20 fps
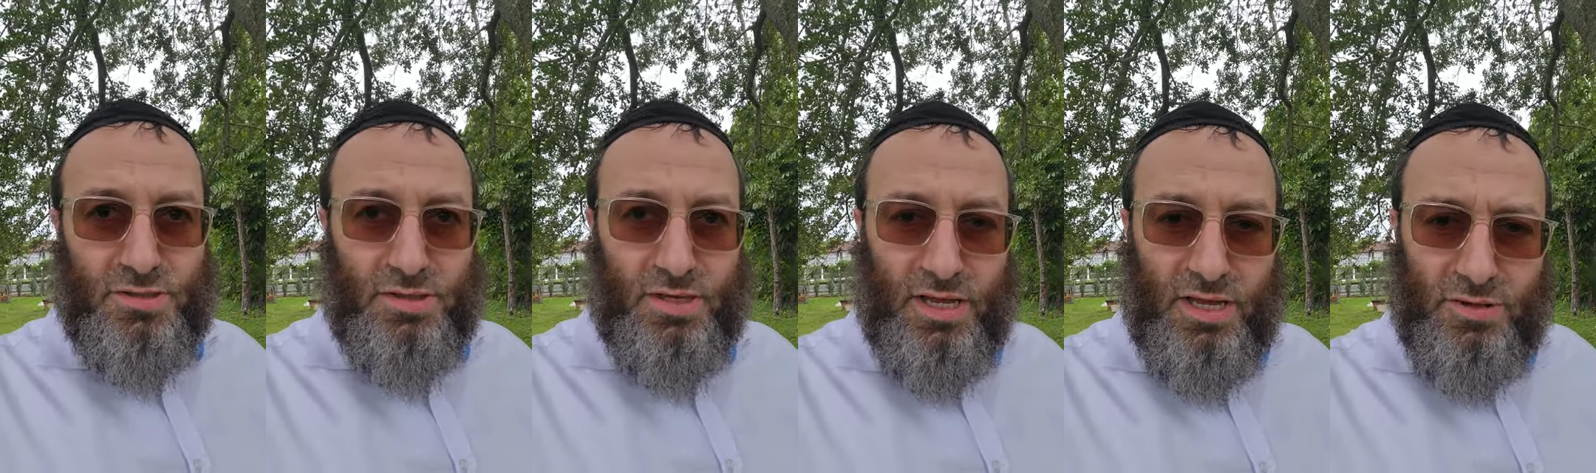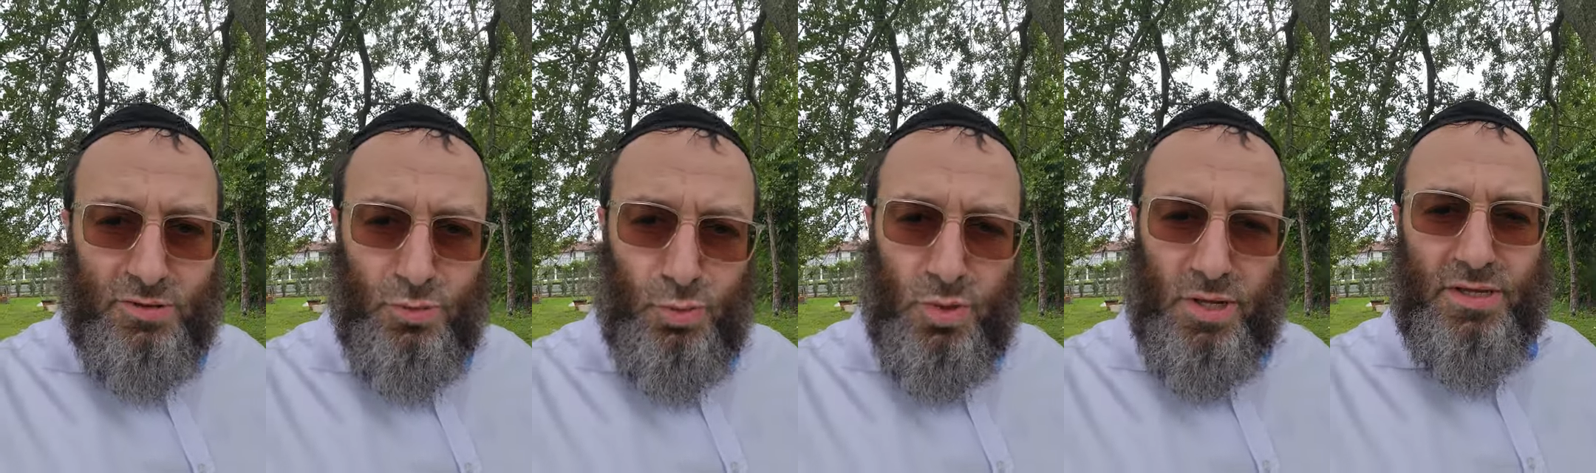He
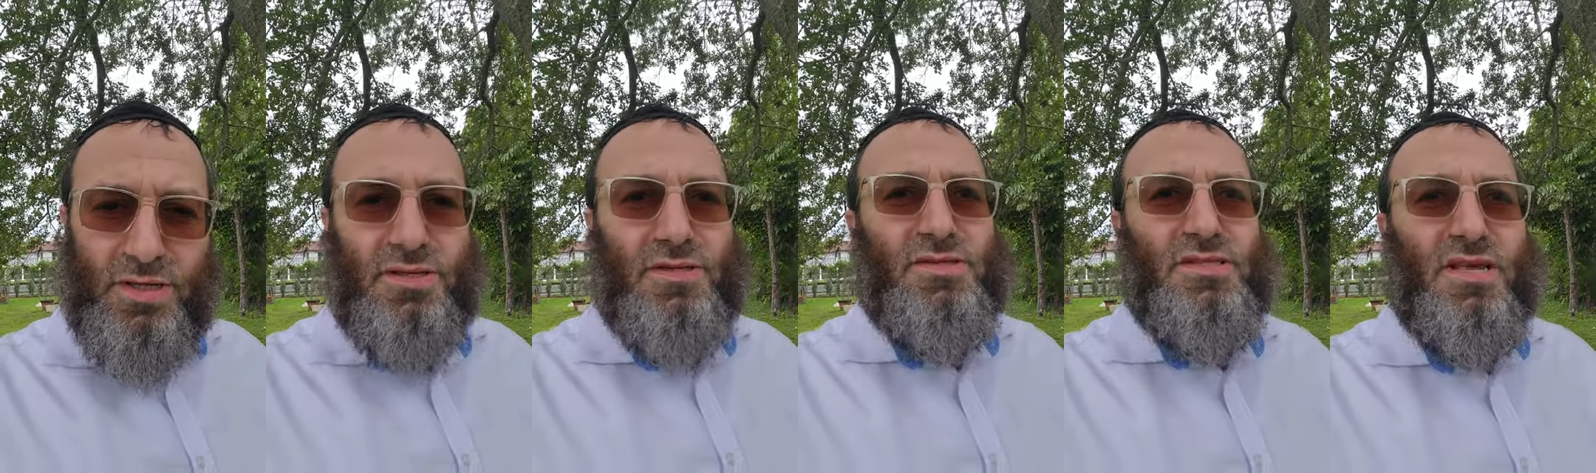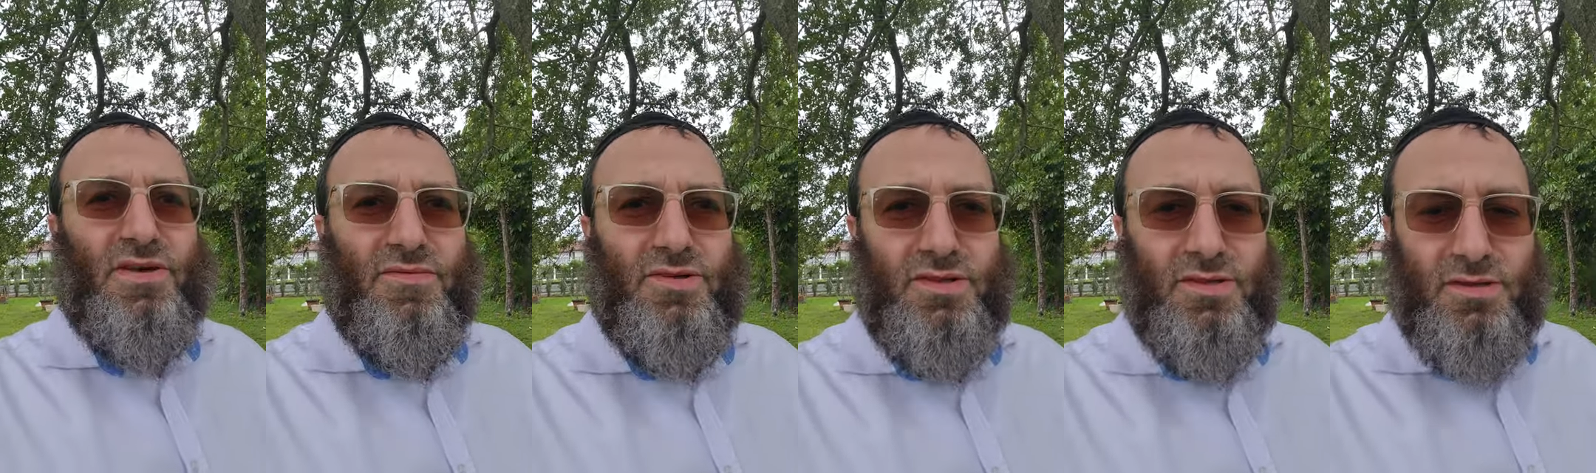had to wait
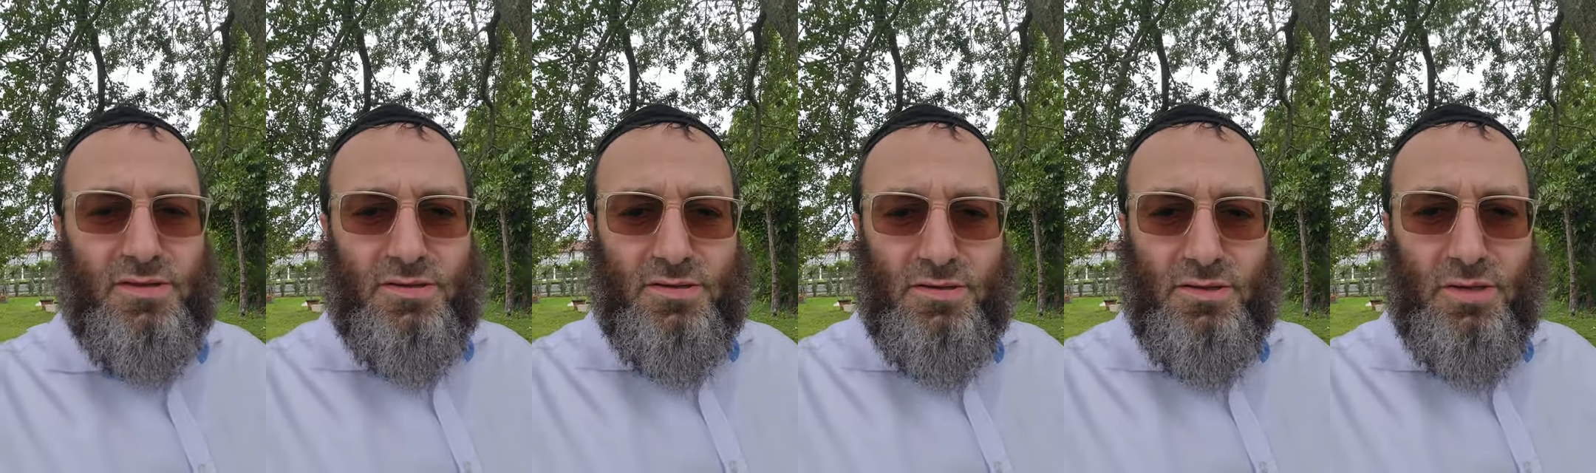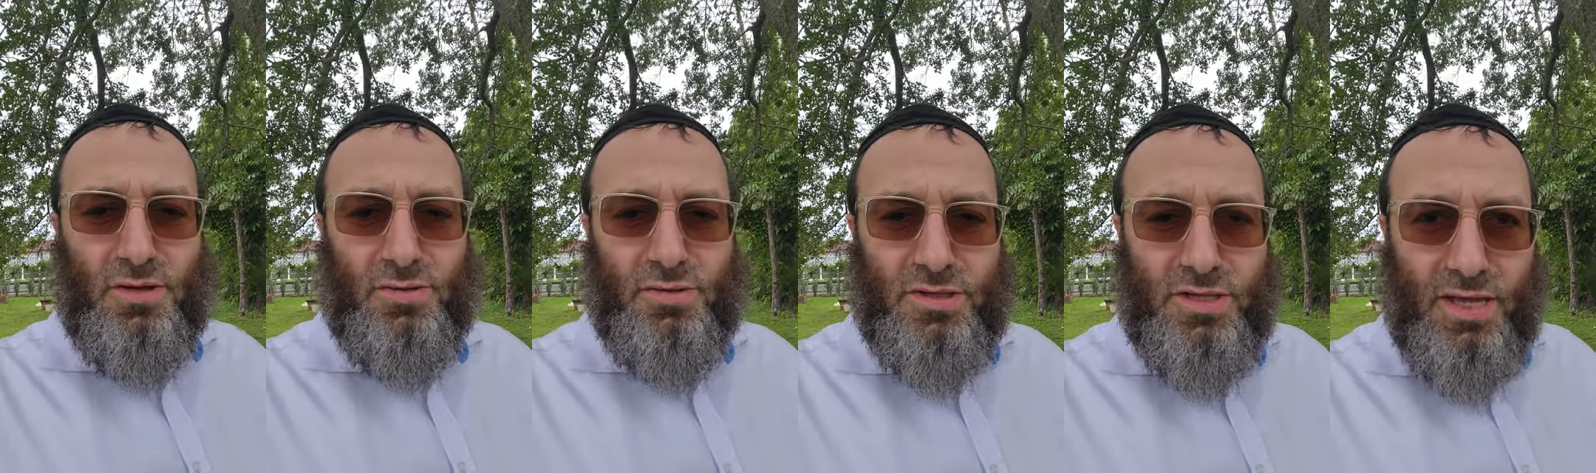seven,
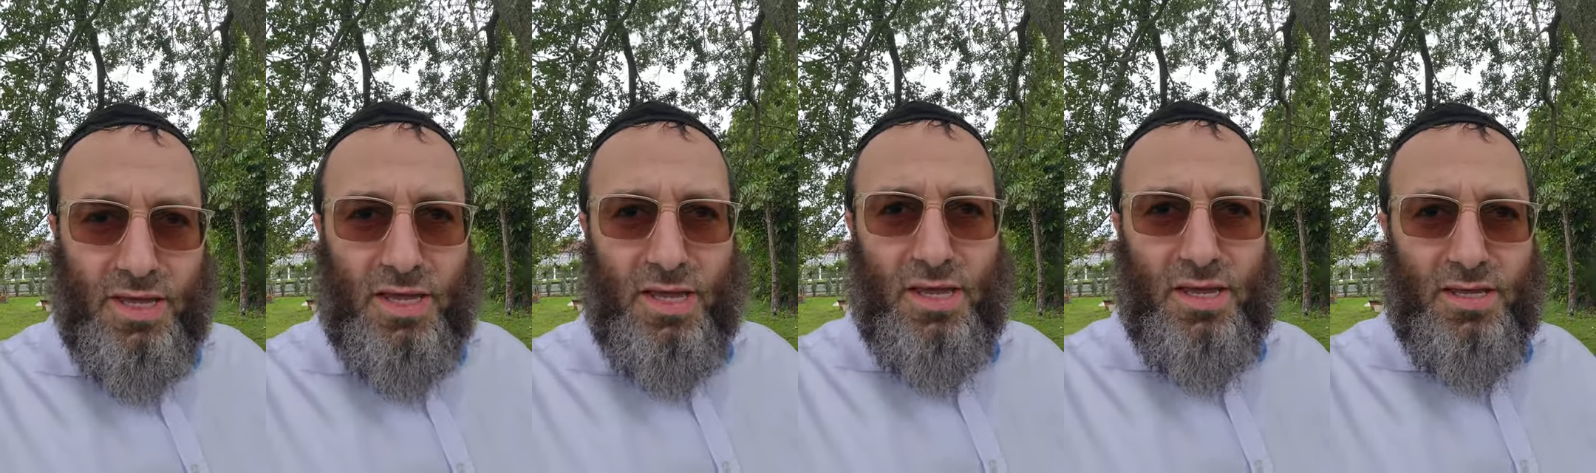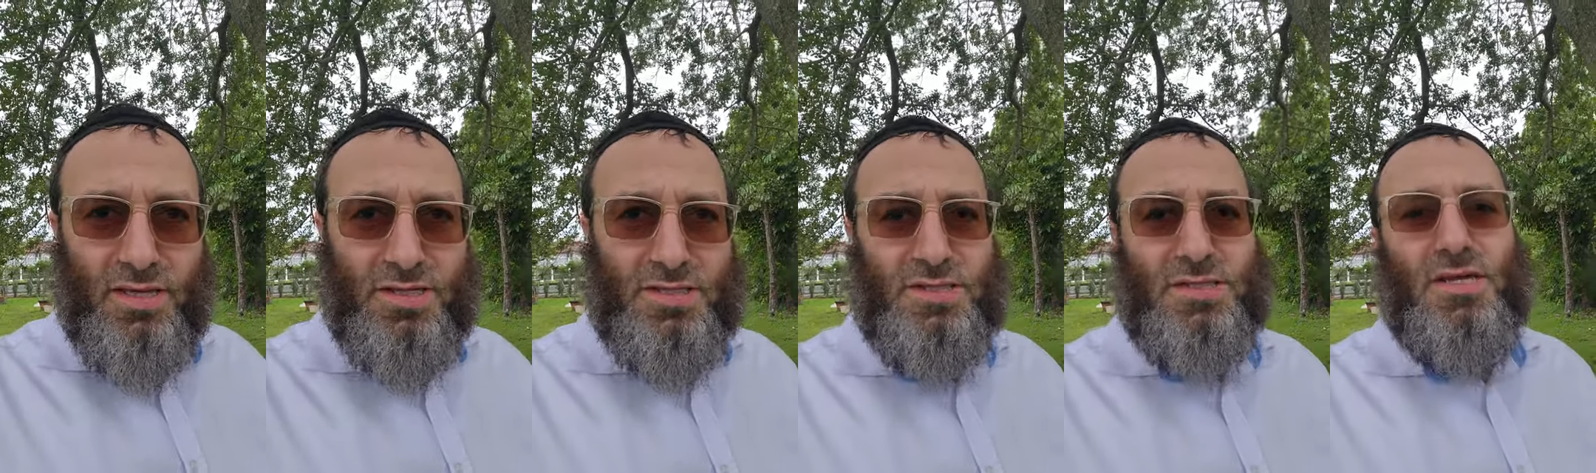
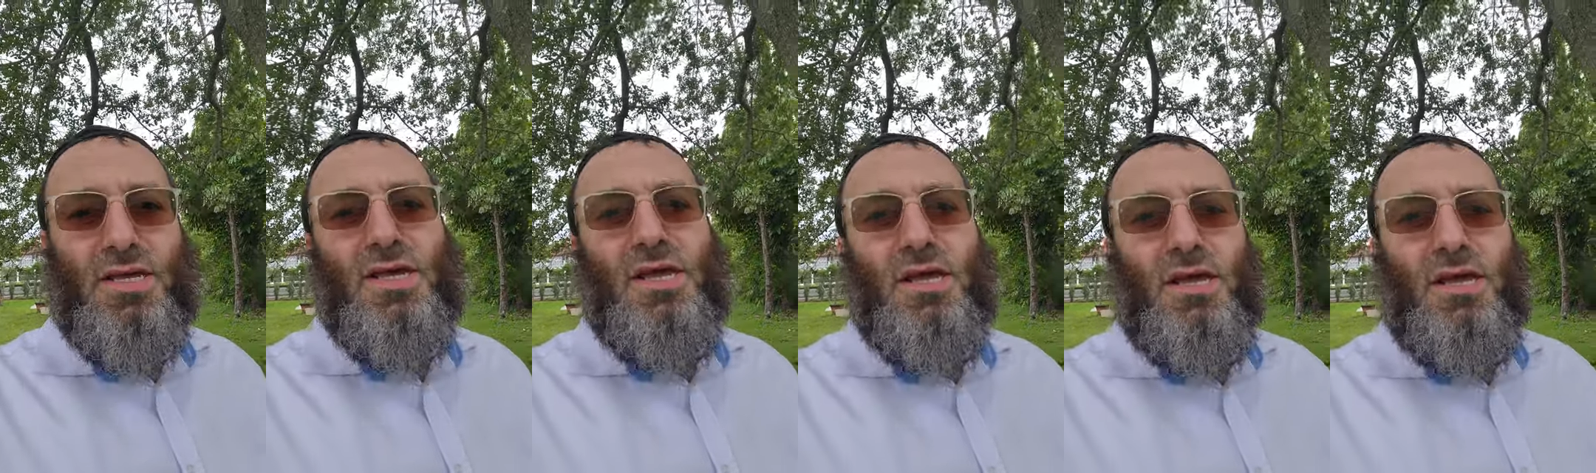days,